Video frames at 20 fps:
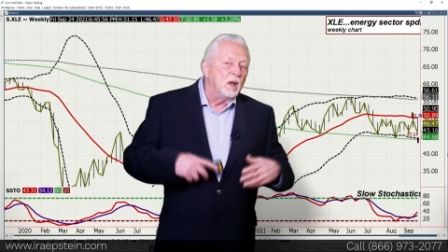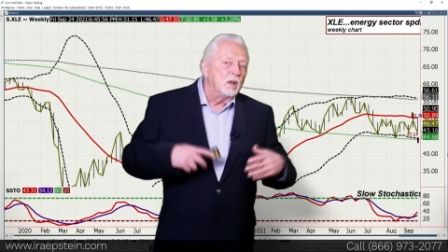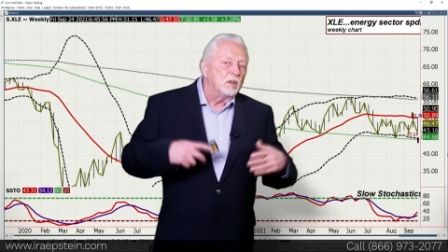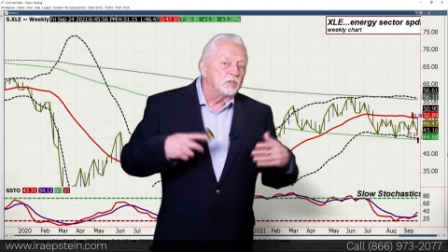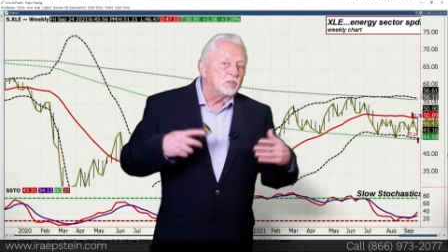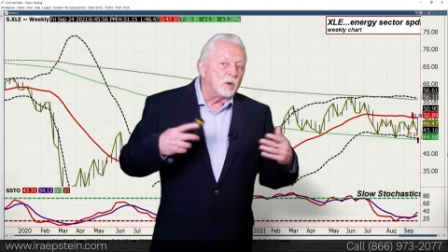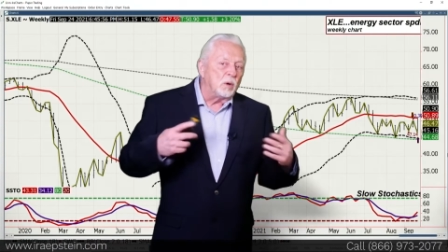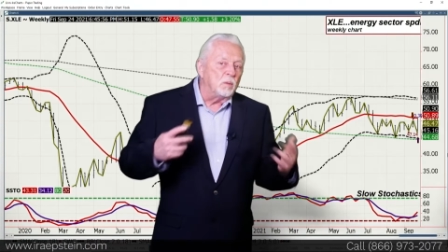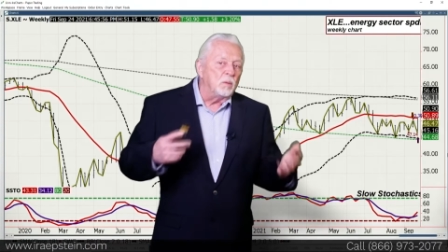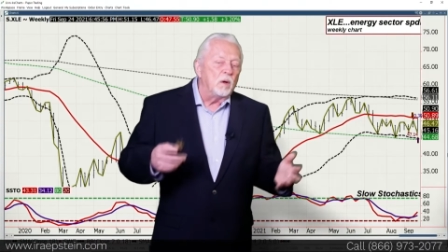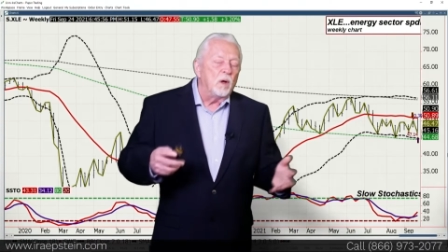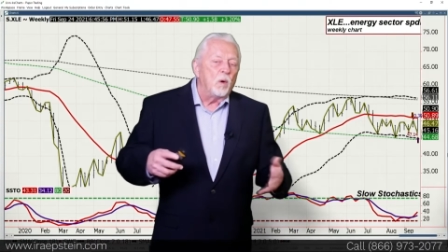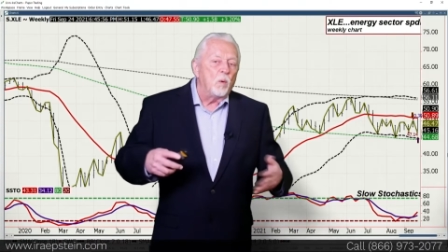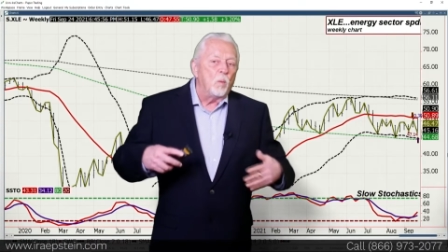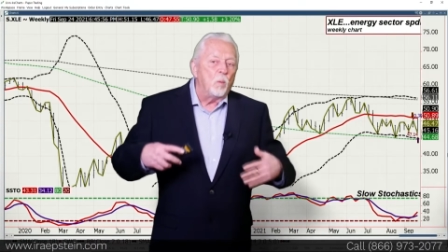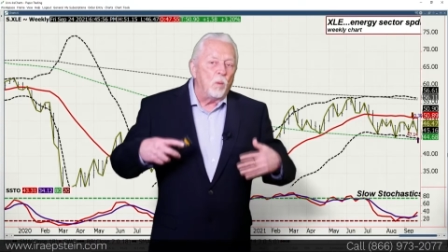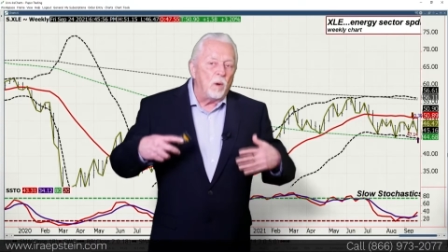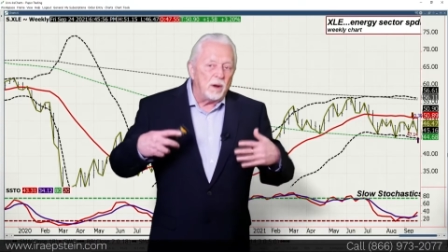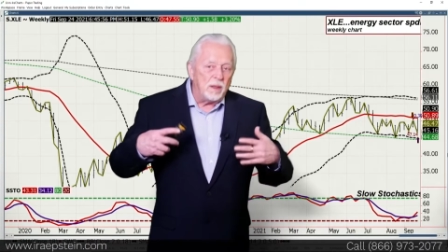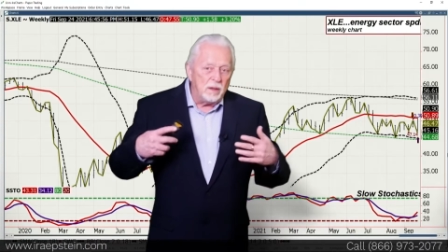So,
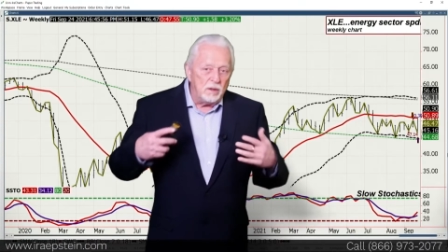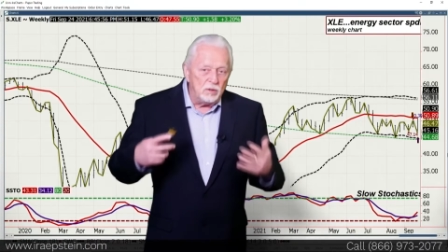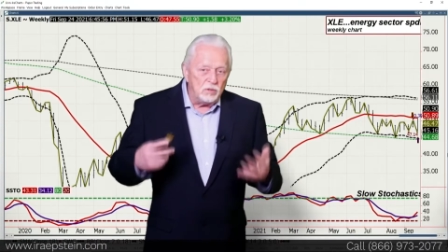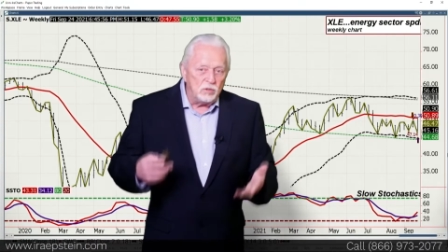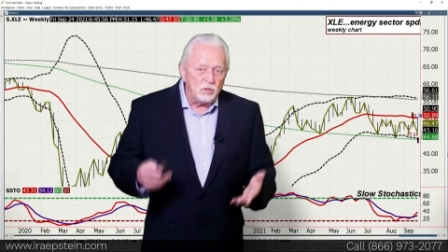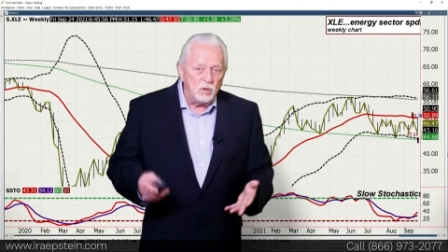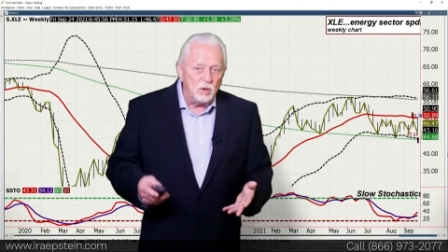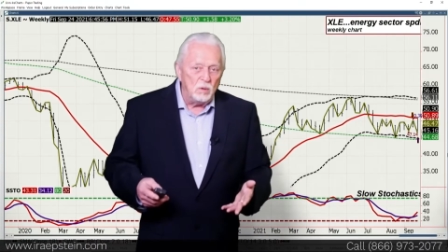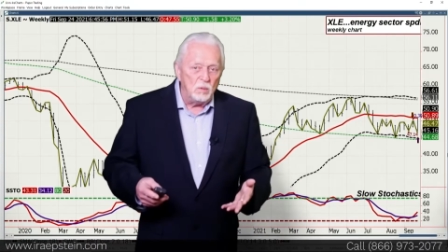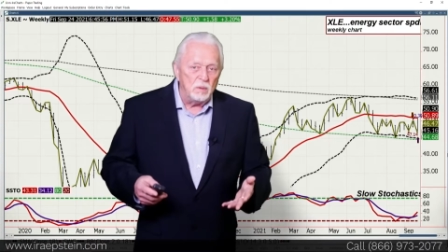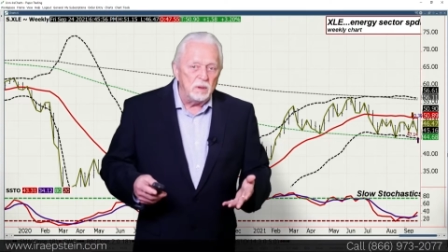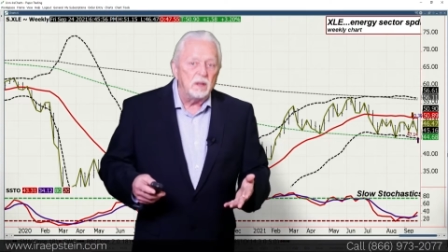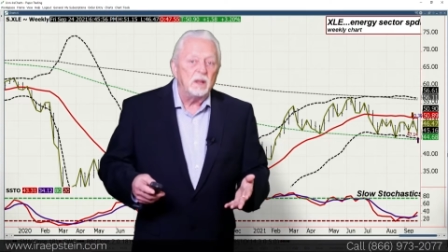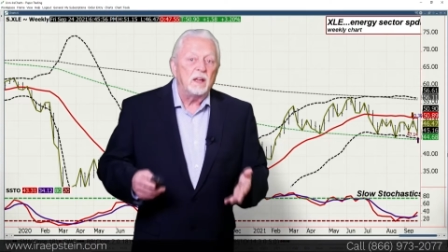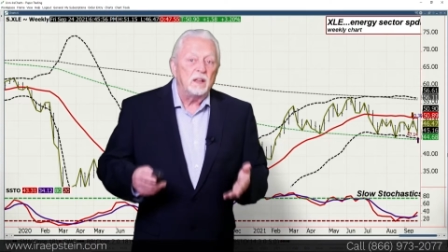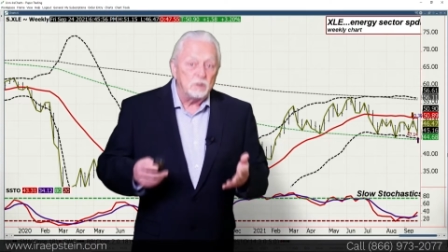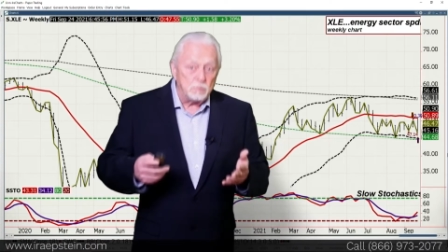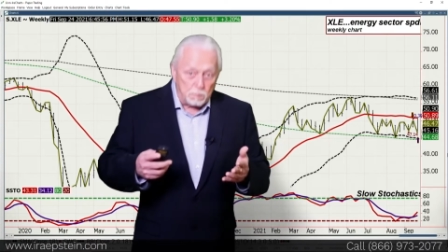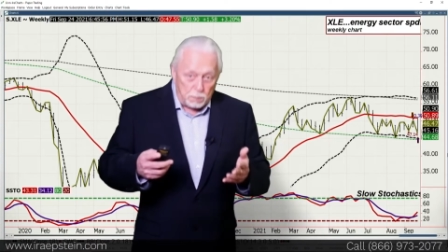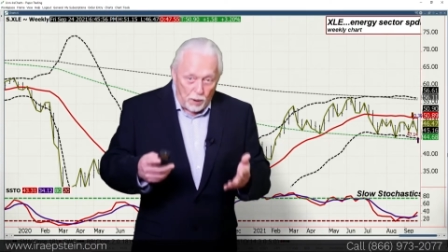what he's doing
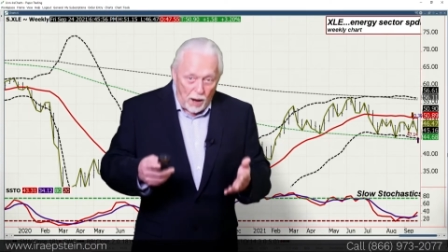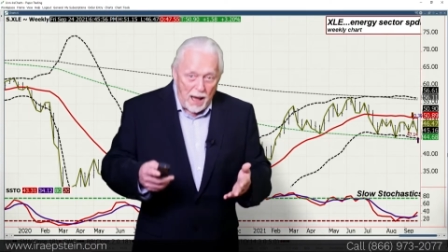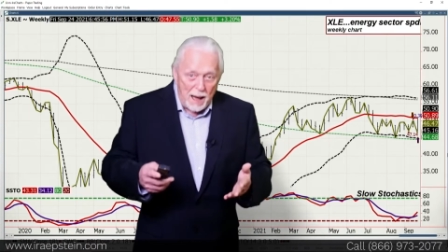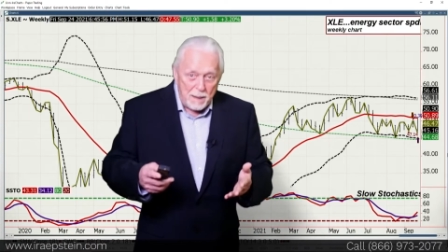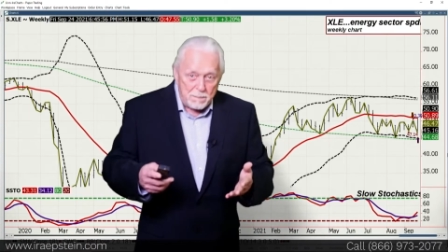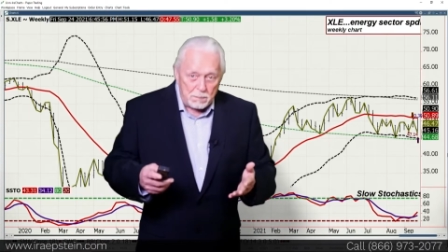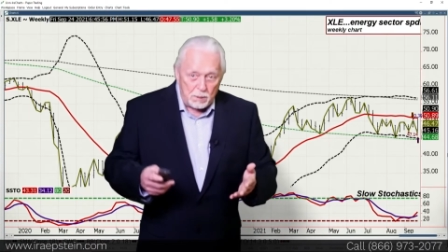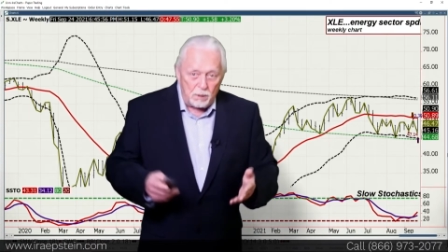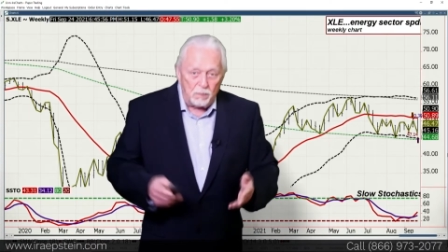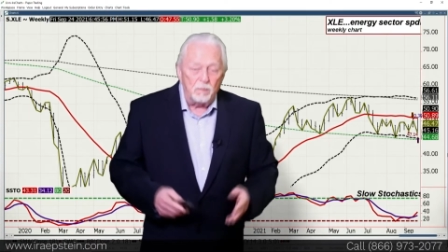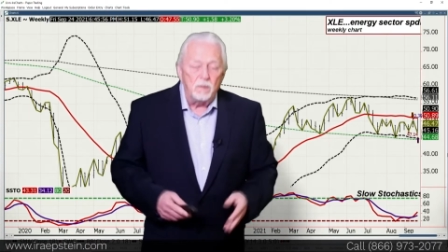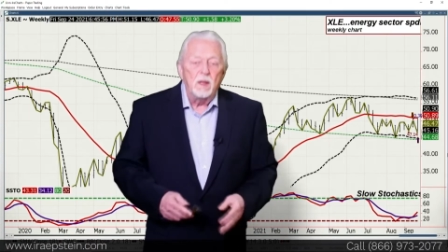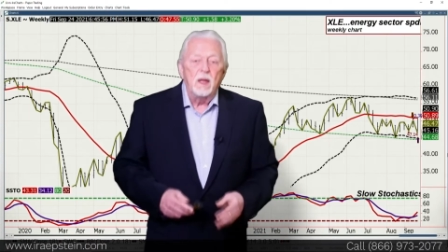is proper.